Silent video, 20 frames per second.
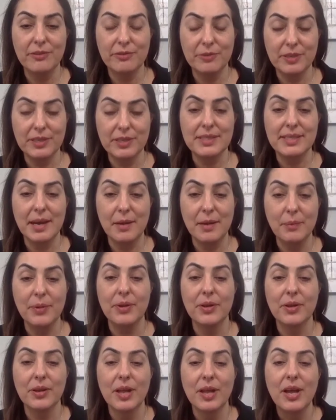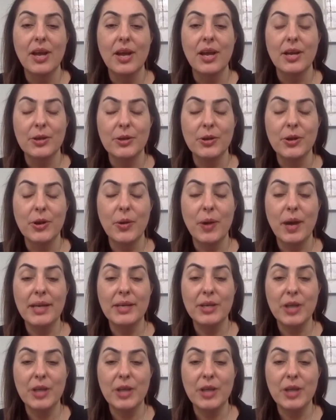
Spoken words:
For example, I